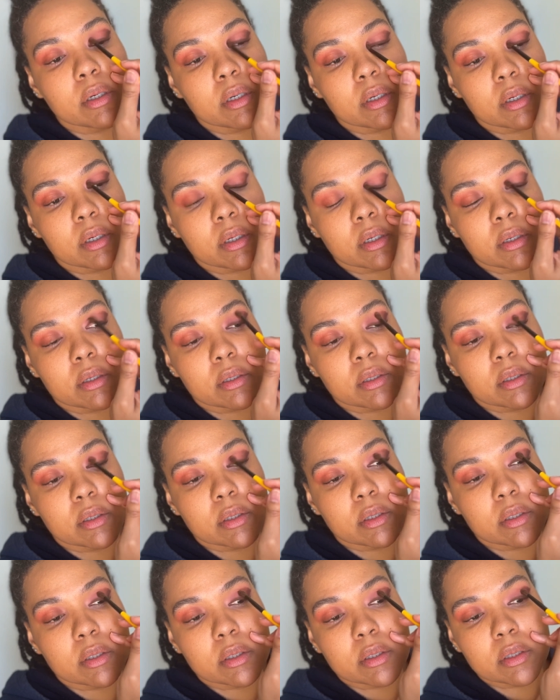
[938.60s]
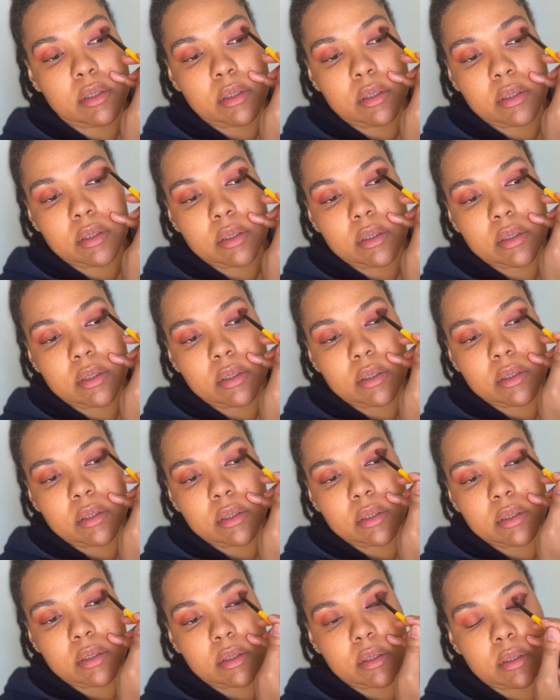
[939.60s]

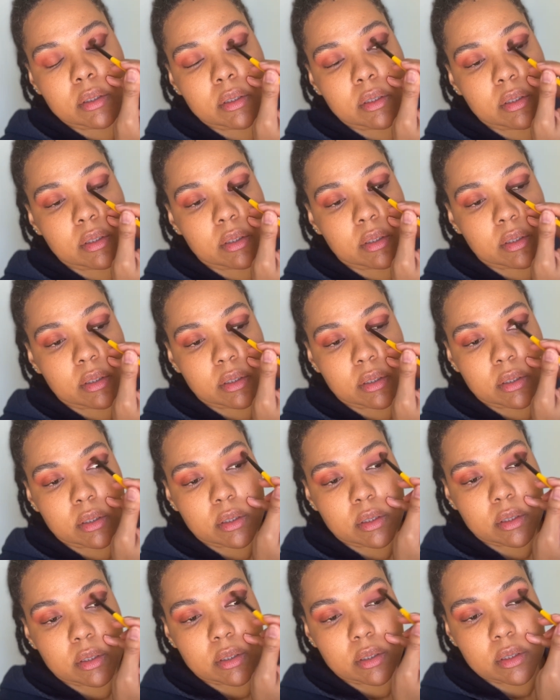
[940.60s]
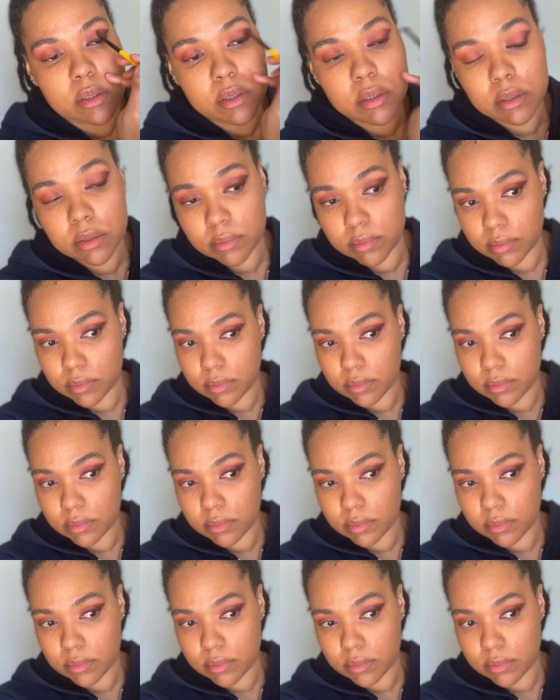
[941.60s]
(silence)